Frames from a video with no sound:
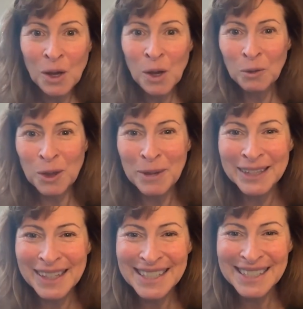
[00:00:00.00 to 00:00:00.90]
with a
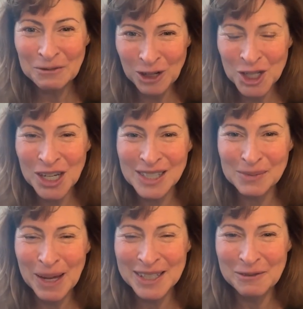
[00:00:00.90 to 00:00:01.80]
big list of what she
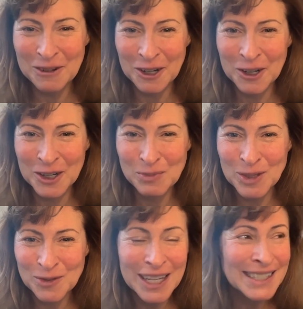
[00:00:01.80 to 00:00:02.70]
expected for her
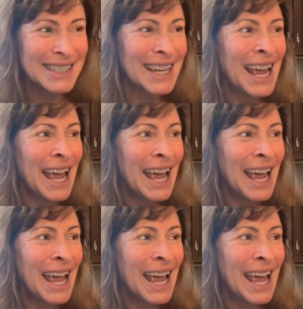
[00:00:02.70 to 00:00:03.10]
Christmas feast.